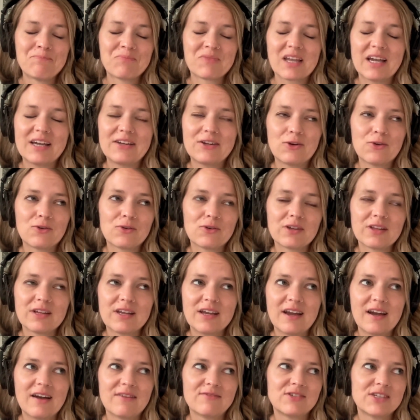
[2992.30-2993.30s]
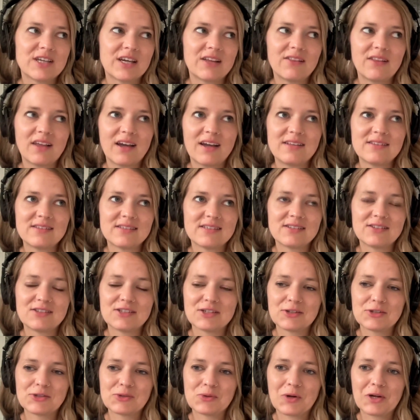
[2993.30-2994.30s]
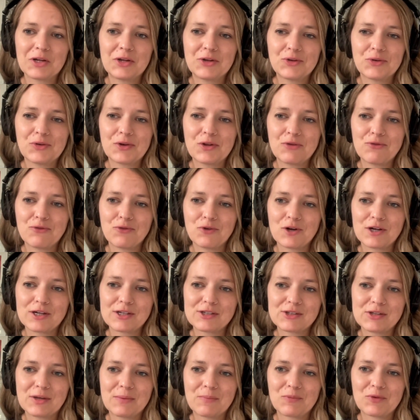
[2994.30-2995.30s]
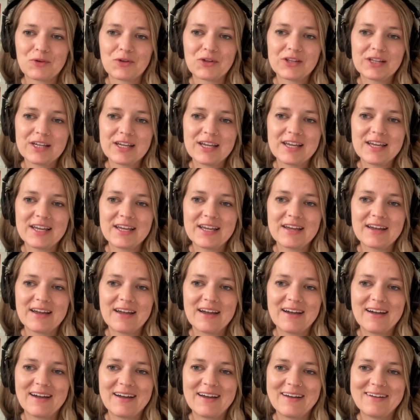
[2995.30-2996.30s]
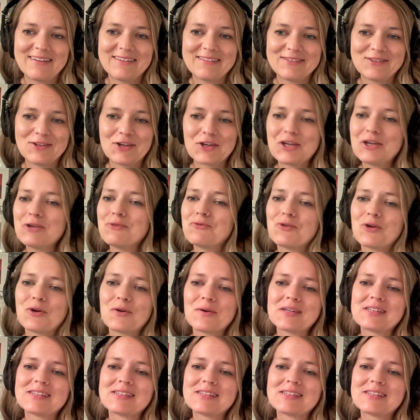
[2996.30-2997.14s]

I don't really have deadlines until 2024. So I'm really looking forward